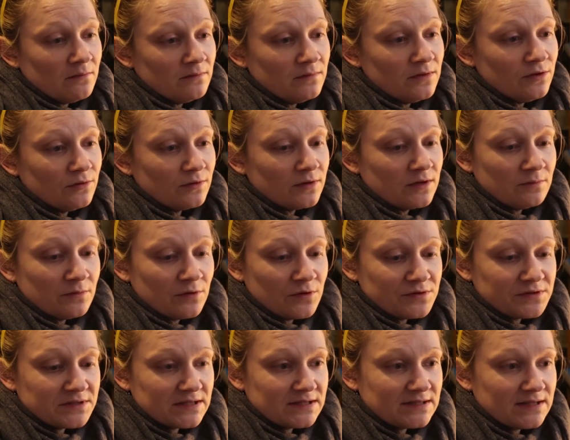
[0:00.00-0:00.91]
You can
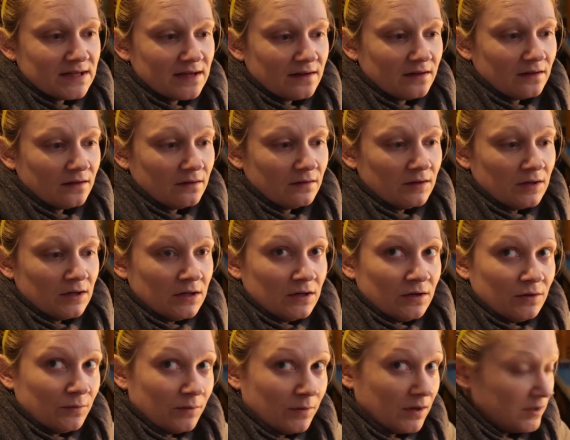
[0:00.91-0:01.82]
mostly tell,
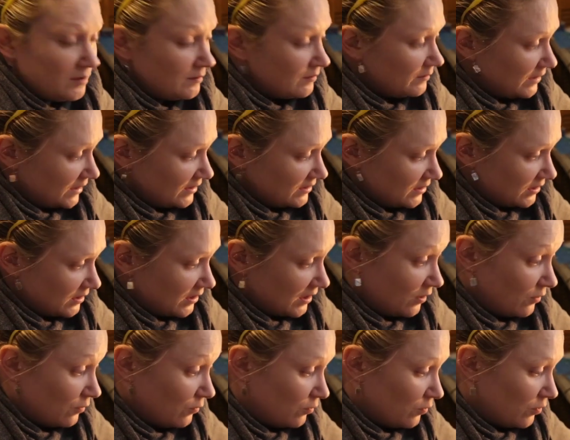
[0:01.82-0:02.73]
one, based on
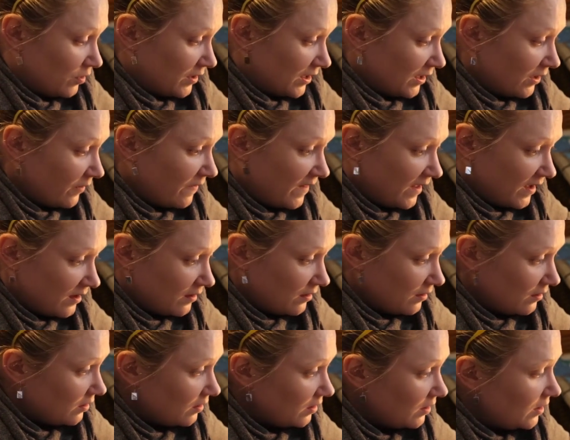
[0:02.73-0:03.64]
how worn out they
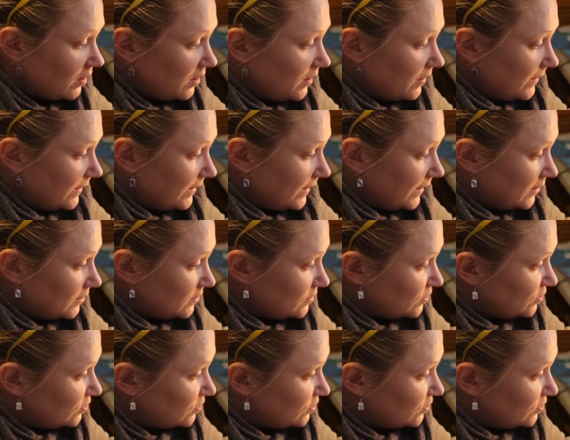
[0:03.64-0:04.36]
are, and